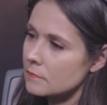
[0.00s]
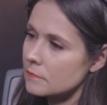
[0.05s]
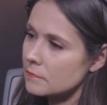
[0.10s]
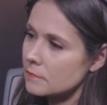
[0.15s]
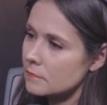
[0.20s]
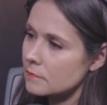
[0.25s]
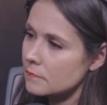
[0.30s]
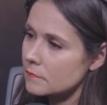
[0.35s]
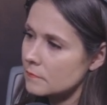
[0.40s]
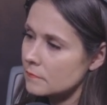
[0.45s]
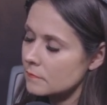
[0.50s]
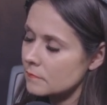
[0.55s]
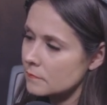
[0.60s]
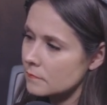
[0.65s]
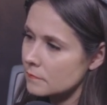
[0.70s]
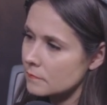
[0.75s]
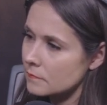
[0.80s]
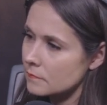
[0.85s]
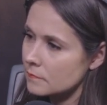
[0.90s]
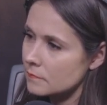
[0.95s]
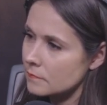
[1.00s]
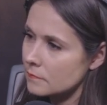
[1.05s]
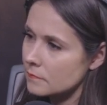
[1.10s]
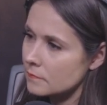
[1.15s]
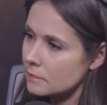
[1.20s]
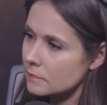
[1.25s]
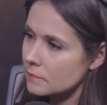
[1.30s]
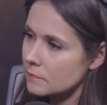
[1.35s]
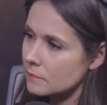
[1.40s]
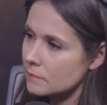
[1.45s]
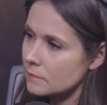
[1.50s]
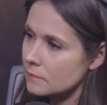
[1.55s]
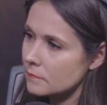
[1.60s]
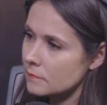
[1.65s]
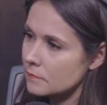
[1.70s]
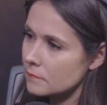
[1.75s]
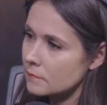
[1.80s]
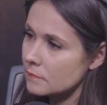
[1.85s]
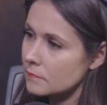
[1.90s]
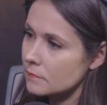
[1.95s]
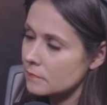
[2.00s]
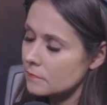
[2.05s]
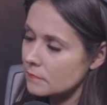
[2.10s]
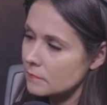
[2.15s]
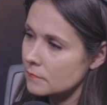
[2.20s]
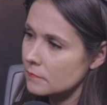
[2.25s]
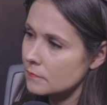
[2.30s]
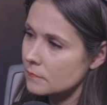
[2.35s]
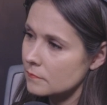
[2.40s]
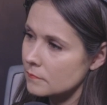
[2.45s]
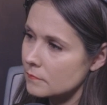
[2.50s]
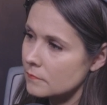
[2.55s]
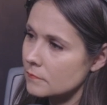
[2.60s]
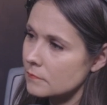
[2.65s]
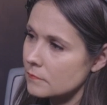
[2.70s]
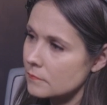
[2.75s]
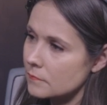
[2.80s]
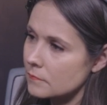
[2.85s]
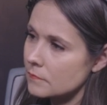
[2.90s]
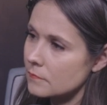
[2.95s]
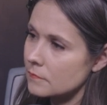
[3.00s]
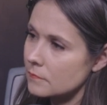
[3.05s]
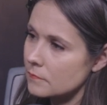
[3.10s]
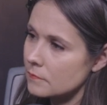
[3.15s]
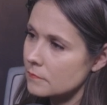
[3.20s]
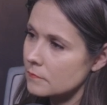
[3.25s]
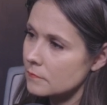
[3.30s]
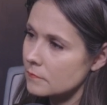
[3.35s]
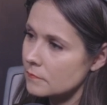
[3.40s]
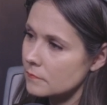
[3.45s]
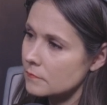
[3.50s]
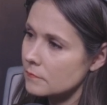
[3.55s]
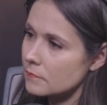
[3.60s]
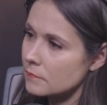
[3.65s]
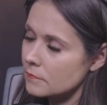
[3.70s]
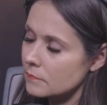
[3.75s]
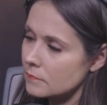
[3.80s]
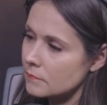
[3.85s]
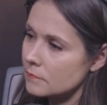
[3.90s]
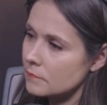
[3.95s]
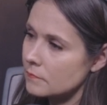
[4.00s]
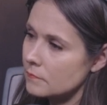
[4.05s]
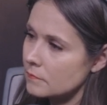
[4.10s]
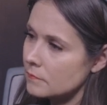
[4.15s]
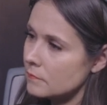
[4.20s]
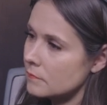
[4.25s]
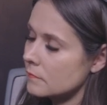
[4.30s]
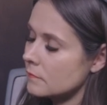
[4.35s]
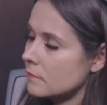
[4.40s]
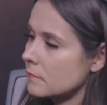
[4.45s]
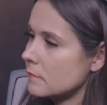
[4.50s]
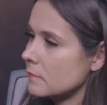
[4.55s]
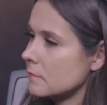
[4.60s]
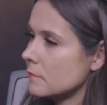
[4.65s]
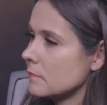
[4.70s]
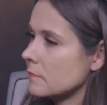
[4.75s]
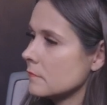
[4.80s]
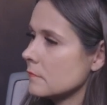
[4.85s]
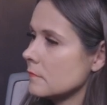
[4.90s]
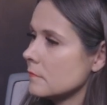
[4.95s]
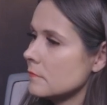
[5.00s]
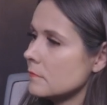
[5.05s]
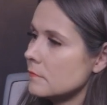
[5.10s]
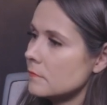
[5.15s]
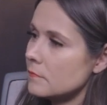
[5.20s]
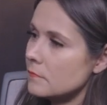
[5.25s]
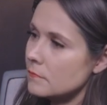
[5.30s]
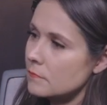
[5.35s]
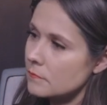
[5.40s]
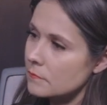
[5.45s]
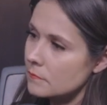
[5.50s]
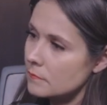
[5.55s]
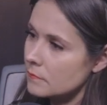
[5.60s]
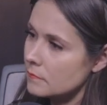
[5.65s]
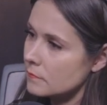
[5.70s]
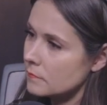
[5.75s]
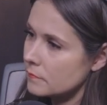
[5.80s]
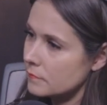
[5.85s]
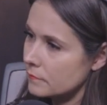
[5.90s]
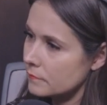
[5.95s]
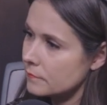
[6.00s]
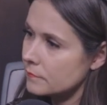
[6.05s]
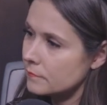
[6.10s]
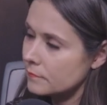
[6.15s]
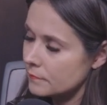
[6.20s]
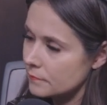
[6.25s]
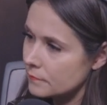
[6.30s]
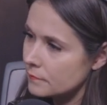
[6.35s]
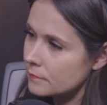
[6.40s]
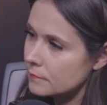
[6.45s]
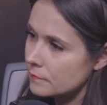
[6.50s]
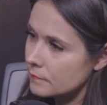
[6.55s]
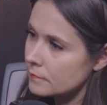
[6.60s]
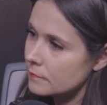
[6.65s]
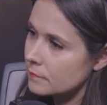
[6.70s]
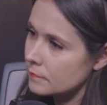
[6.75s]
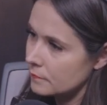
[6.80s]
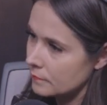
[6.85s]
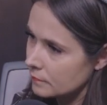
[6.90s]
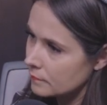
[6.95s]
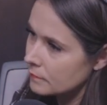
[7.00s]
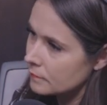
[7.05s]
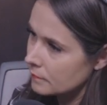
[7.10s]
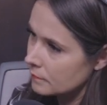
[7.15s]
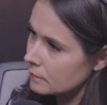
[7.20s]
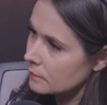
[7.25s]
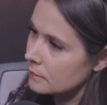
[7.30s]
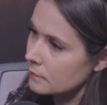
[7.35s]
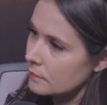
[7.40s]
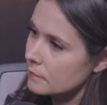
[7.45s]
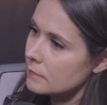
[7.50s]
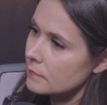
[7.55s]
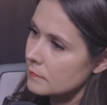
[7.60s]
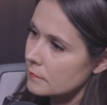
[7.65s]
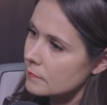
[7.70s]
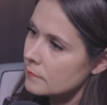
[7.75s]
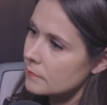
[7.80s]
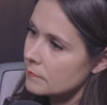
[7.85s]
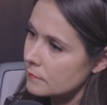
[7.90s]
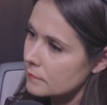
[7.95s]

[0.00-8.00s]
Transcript: This person isn't speaking.